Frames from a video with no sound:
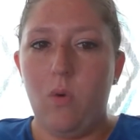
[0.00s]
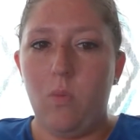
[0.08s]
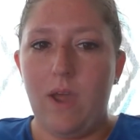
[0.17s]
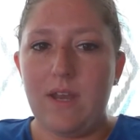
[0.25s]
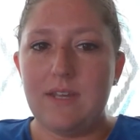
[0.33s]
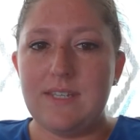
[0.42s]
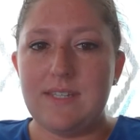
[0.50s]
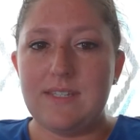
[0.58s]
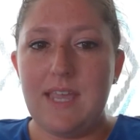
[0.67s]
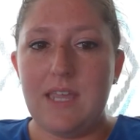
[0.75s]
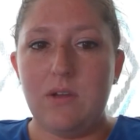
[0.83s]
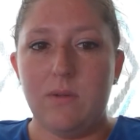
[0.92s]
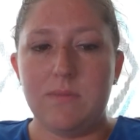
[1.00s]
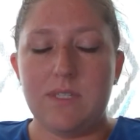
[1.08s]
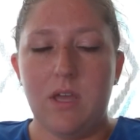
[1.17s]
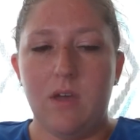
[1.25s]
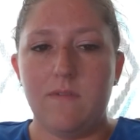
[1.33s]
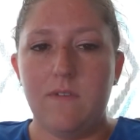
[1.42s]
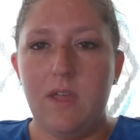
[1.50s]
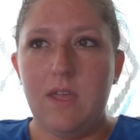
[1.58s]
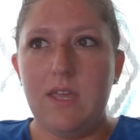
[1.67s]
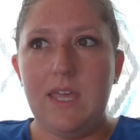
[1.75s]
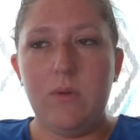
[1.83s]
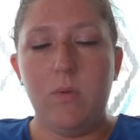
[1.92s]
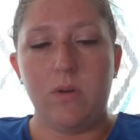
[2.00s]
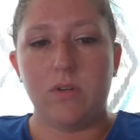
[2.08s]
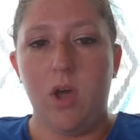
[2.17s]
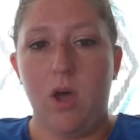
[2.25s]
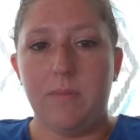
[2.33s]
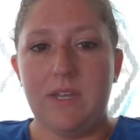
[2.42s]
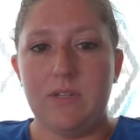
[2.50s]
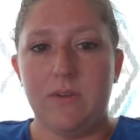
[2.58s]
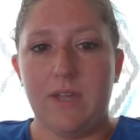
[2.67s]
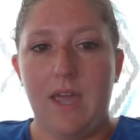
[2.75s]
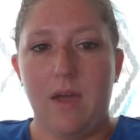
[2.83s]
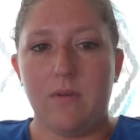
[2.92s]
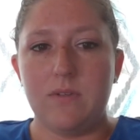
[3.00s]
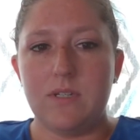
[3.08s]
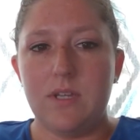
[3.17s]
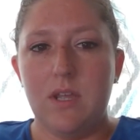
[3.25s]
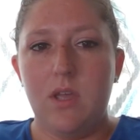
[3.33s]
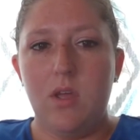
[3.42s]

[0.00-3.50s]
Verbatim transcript: Why he say to himself, He won't call me to account?